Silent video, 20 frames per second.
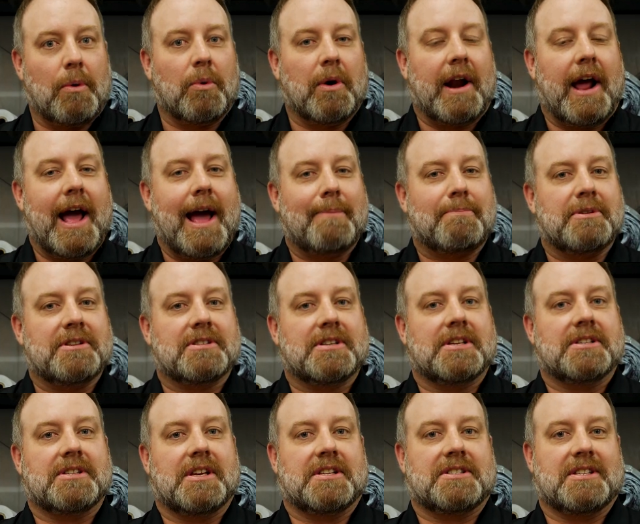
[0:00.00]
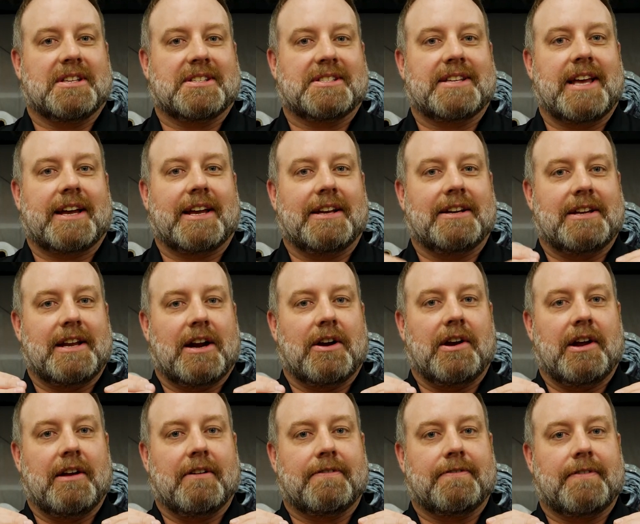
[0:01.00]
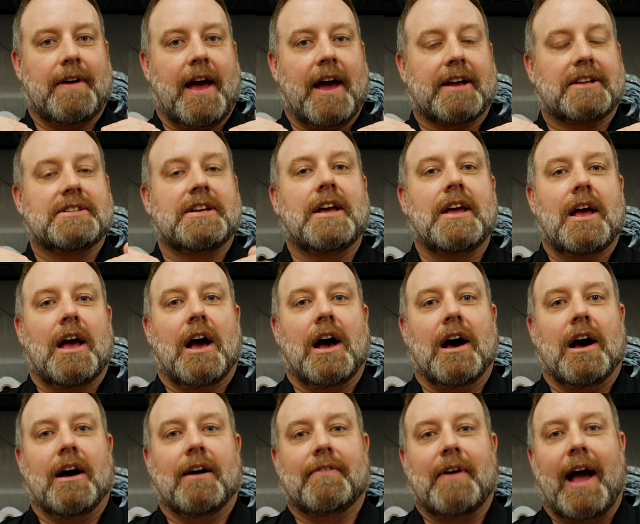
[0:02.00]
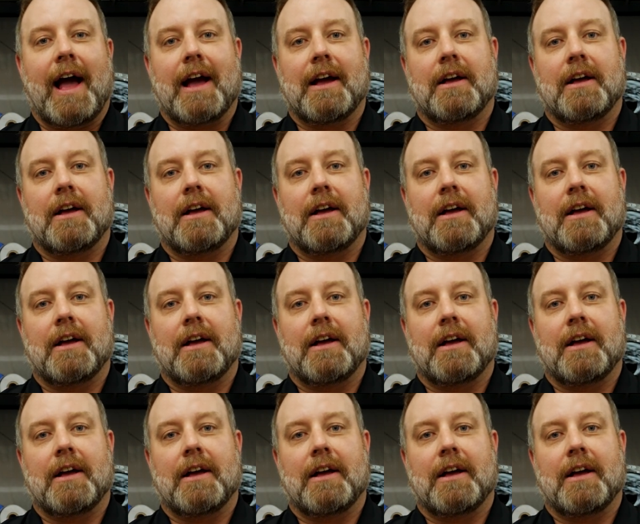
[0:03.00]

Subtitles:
what happens is it's the secondary effect of